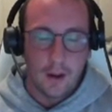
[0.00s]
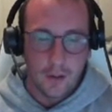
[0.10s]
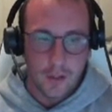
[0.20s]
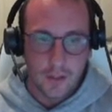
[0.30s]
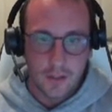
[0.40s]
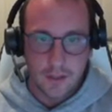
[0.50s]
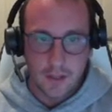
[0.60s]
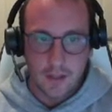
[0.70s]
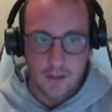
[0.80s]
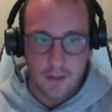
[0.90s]
just
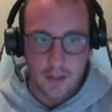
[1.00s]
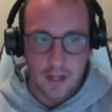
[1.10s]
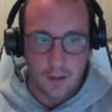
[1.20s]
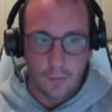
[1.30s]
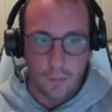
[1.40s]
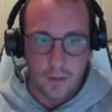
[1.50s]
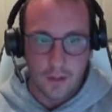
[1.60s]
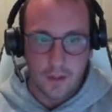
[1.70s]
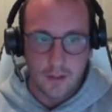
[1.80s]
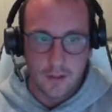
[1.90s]
since that
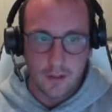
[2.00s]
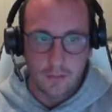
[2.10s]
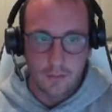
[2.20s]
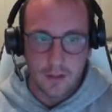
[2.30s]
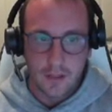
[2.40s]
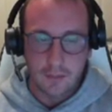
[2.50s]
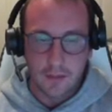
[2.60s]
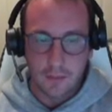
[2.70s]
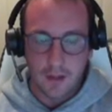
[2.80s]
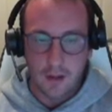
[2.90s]
is definitely
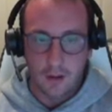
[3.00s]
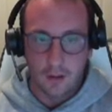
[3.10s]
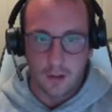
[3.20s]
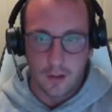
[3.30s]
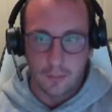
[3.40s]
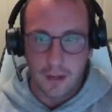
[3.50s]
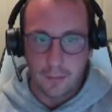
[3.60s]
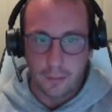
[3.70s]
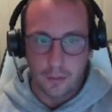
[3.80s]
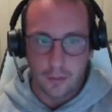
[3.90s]
seems to be a lot of
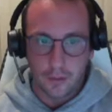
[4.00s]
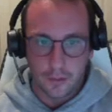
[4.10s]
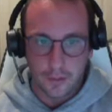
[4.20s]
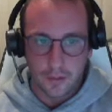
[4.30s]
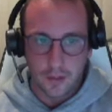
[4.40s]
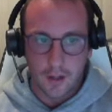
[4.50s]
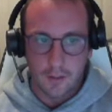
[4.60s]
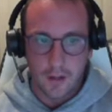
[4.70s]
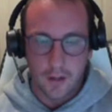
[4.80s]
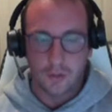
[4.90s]
people's
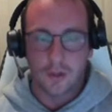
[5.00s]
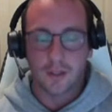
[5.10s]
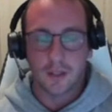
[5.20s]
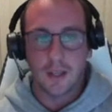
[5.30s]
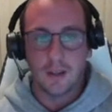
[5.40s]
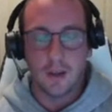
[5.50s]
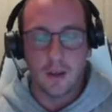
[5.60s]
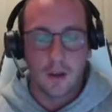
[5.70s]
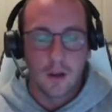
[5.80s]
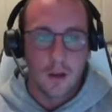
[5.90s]
interest lately.